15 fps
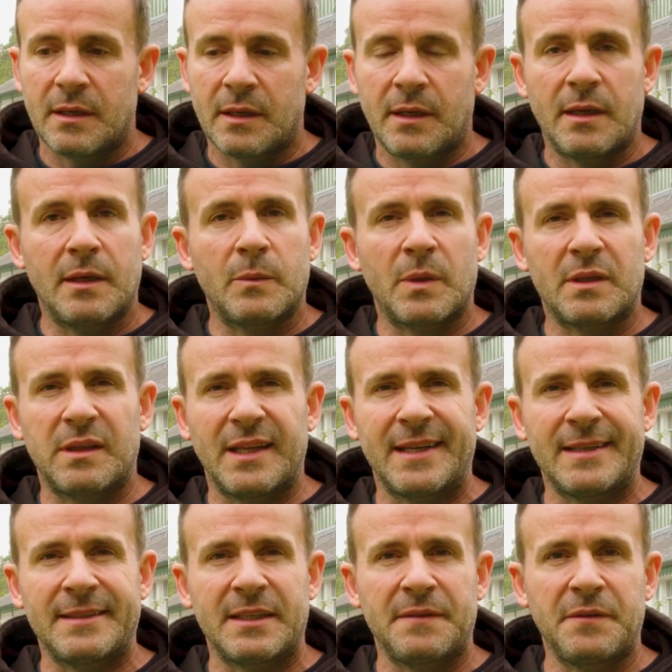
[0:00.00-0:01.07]
uh, with
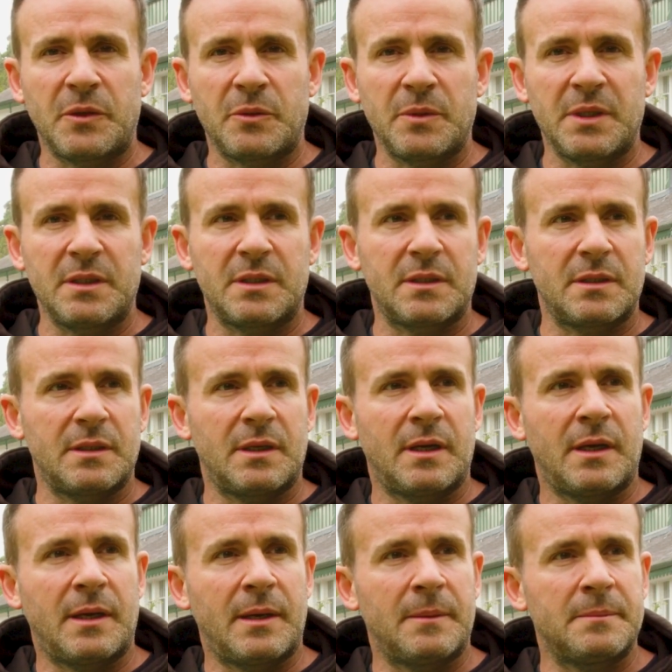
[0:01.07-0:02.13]
learning difficulties,
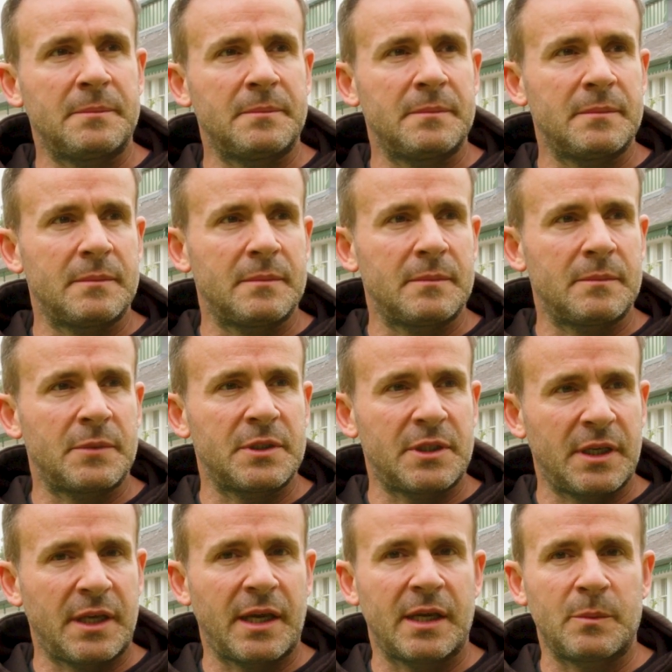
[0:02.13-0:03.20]
um, which
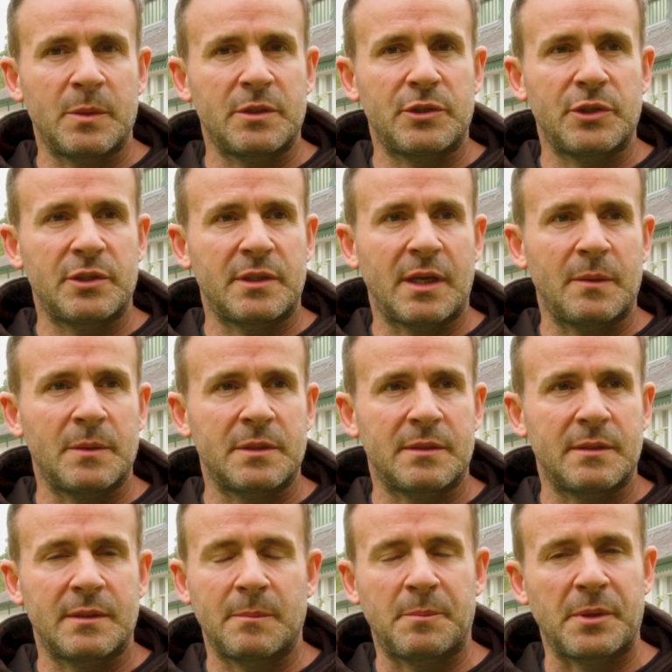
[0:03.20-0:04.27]
again was just, that was
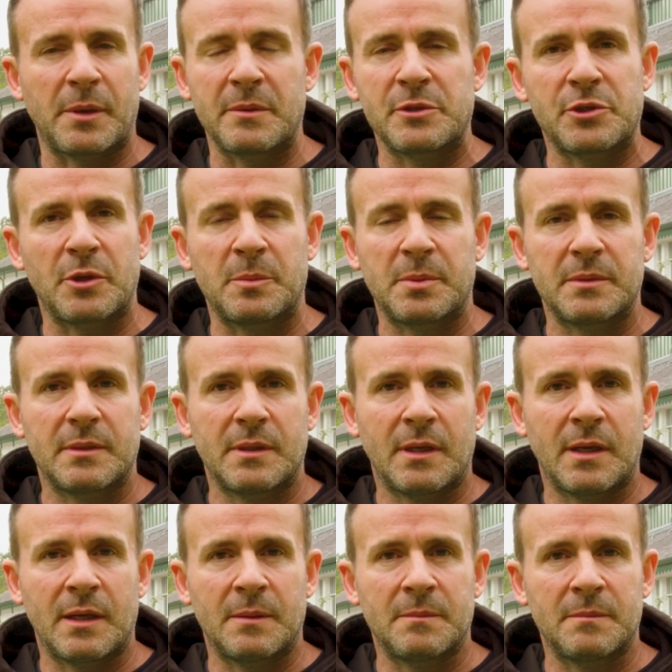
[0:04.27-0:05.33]
a brilliant job.
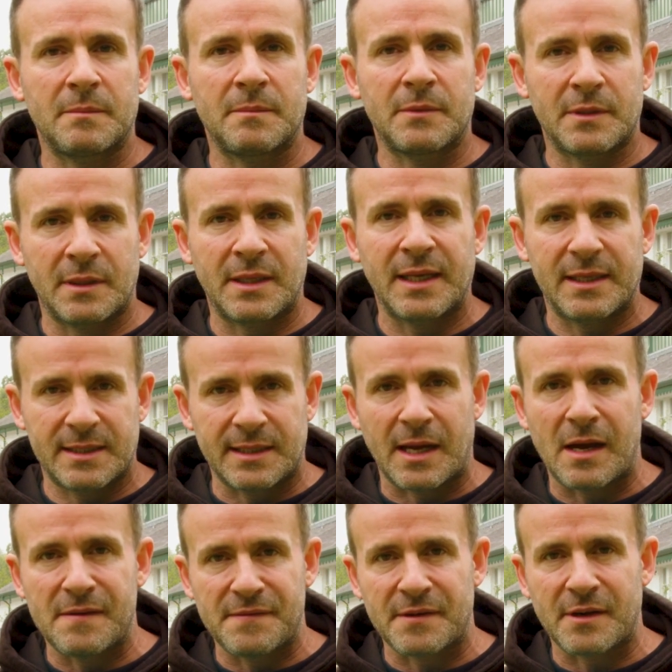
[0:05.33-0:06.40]
Um, the
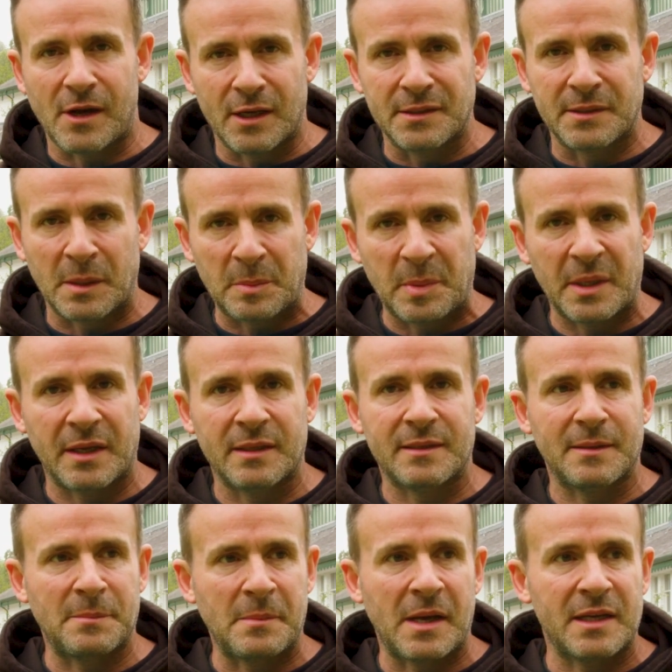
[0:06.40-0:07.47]
staff are underpaid
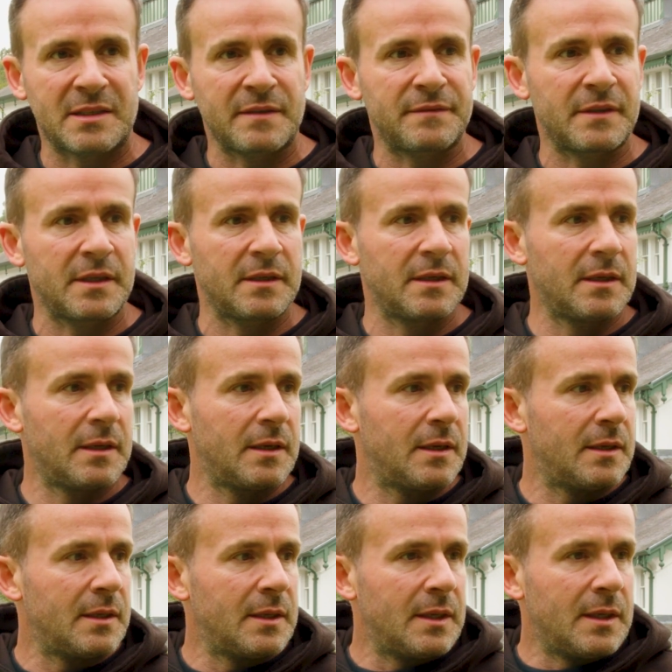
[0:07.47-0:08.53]
massively.
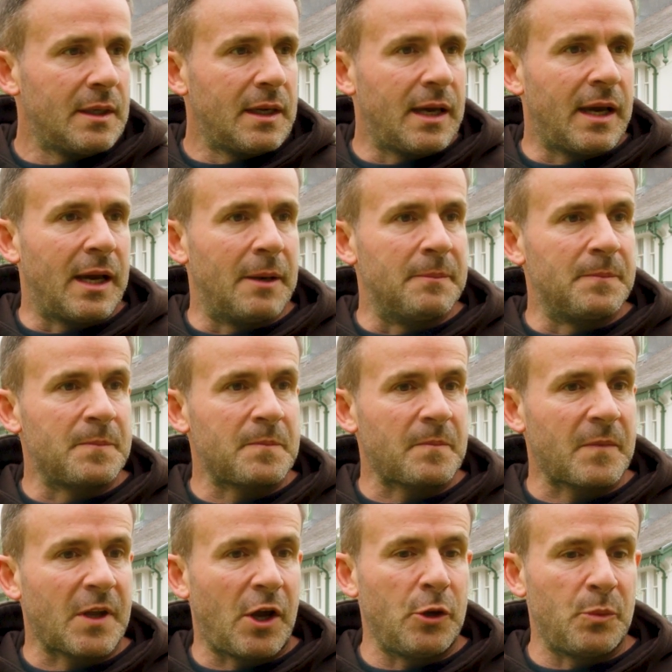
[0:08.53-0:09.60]
Um,
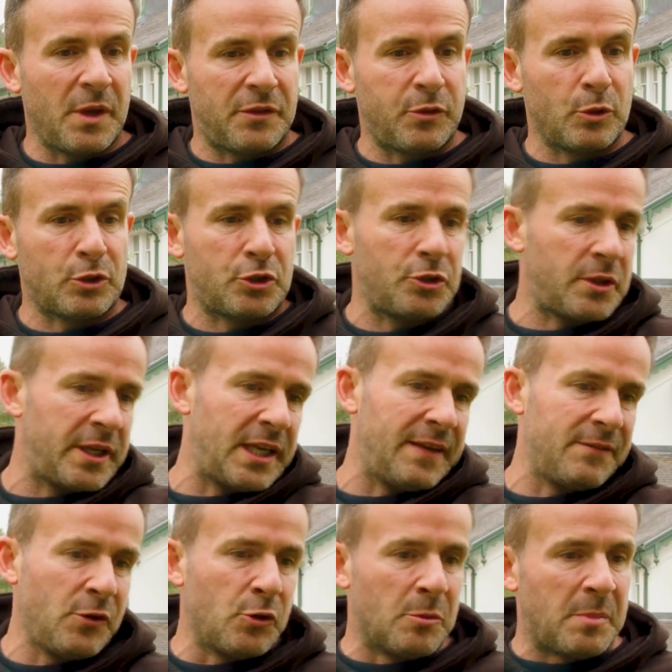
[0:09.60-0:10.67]
out with those two, like
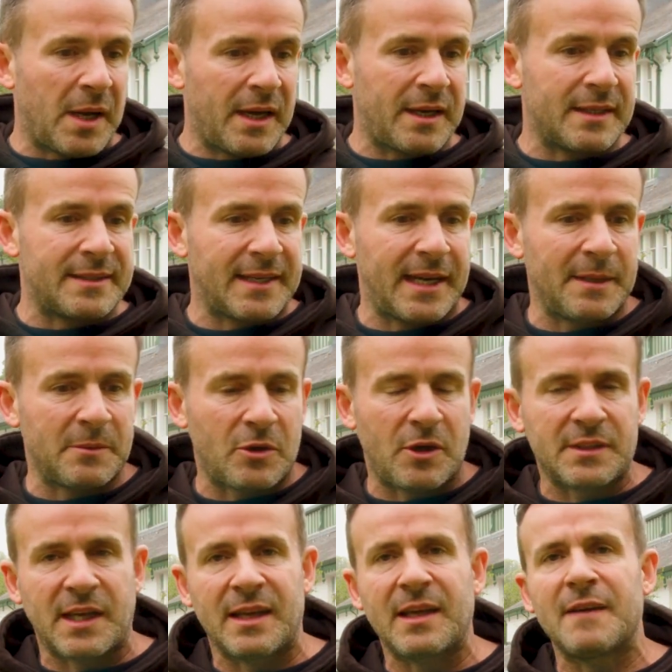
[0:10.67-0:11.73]
even going back in time,
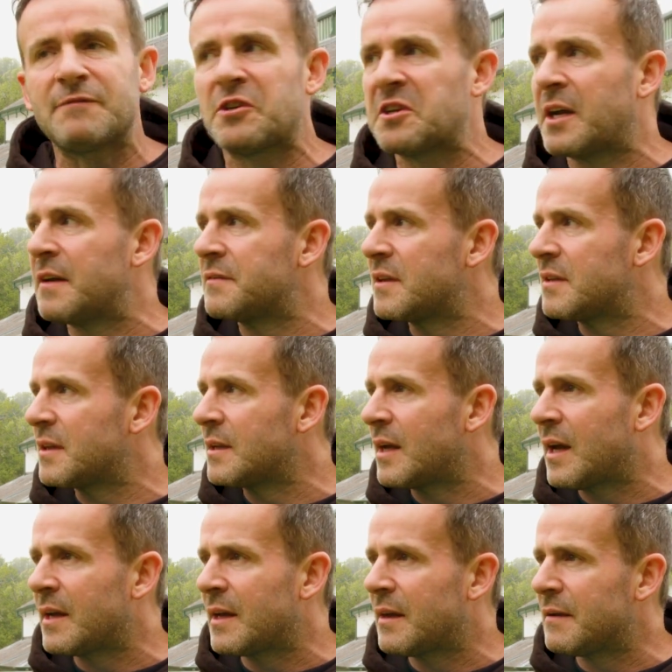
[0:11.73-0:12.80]
God, I think I've done everything.
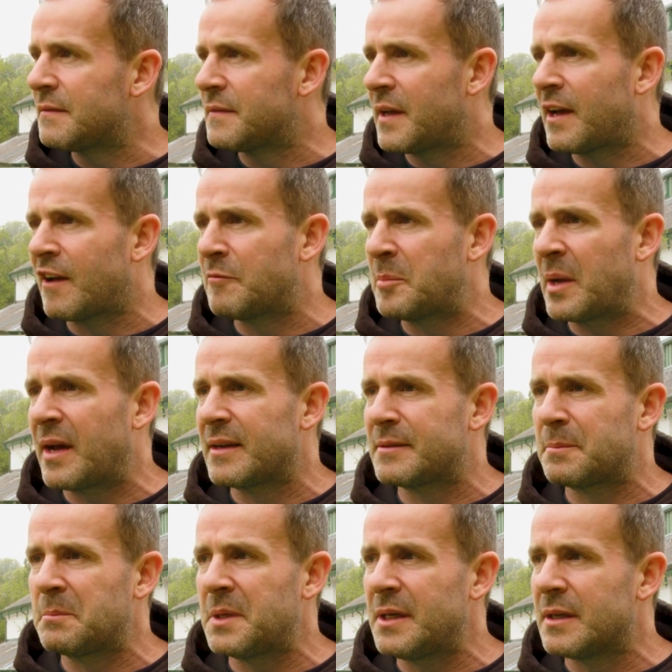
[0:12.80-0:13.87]
I have, uh, I've
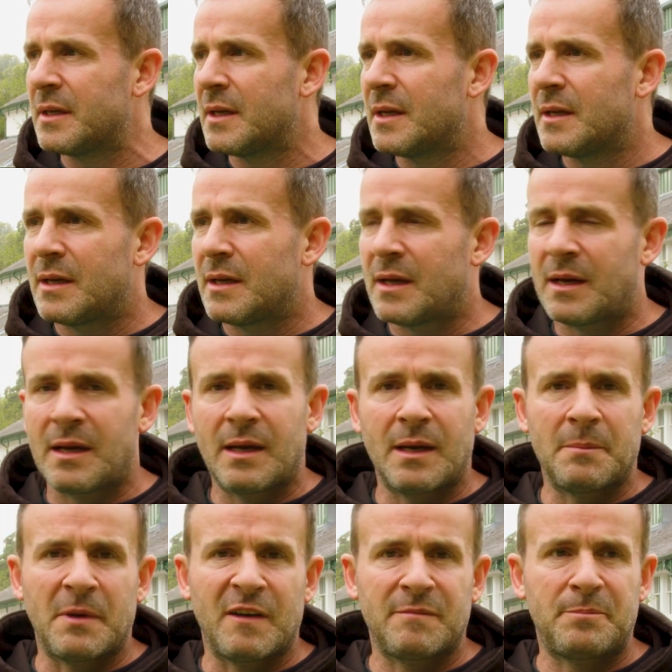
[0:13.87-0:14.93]
packed meat,
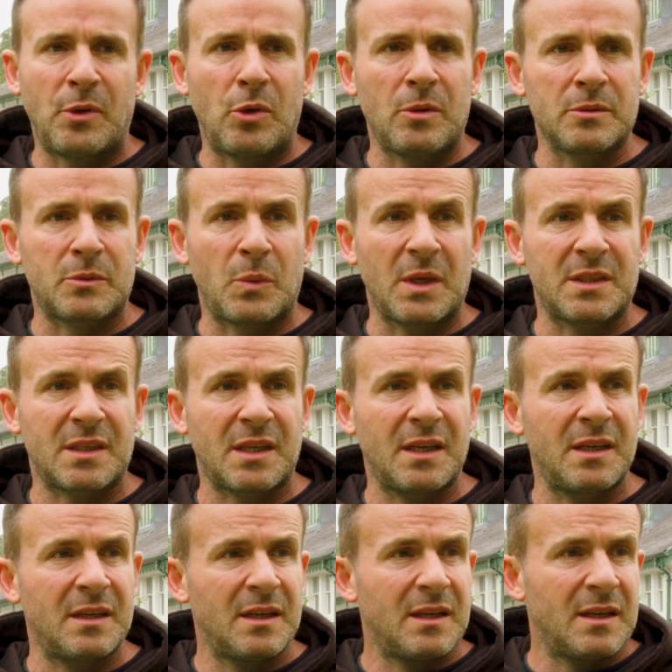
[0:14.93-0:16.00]
um, I've bottled
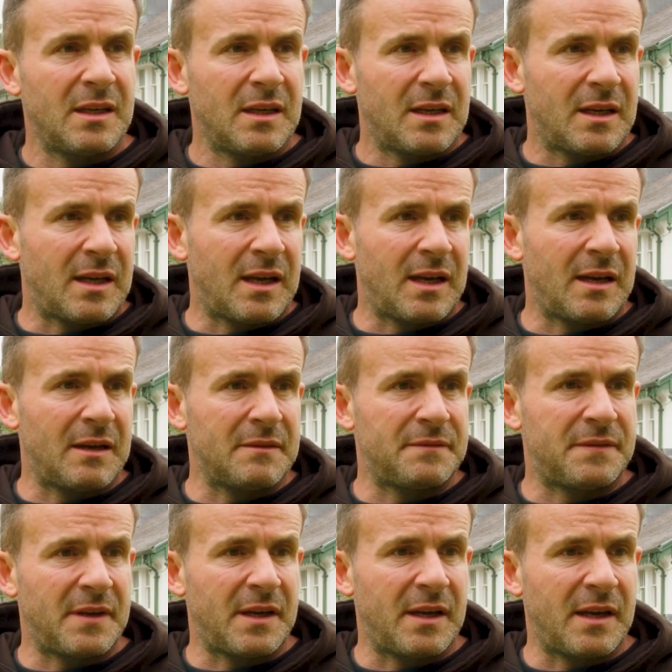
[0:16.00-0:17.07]
whiskey, I
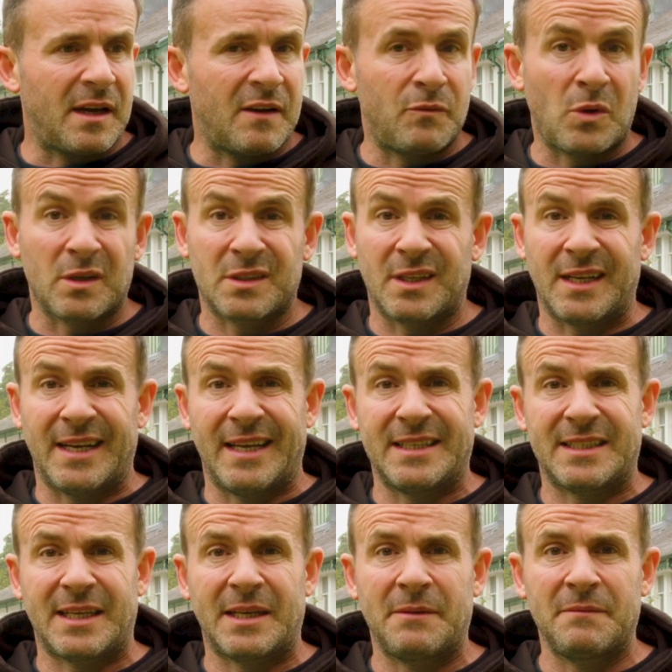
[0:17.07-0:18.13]
have, uh, I've worked in an
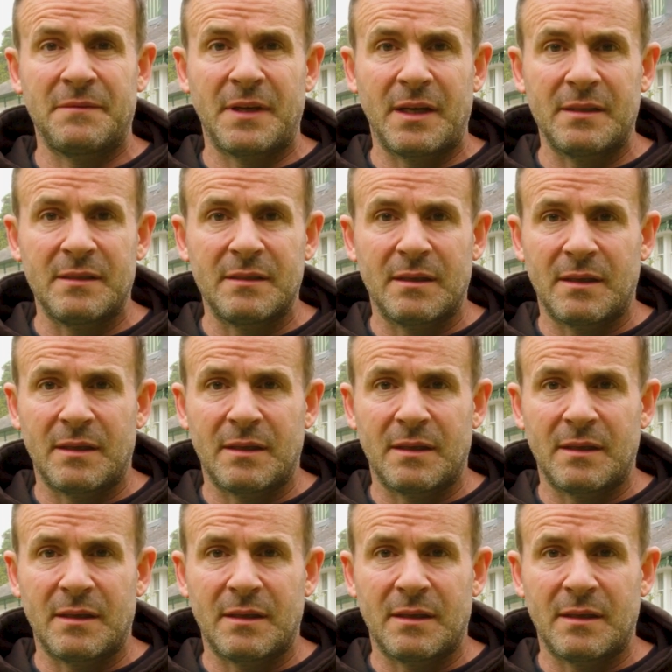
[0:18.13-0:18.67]
ice cream van,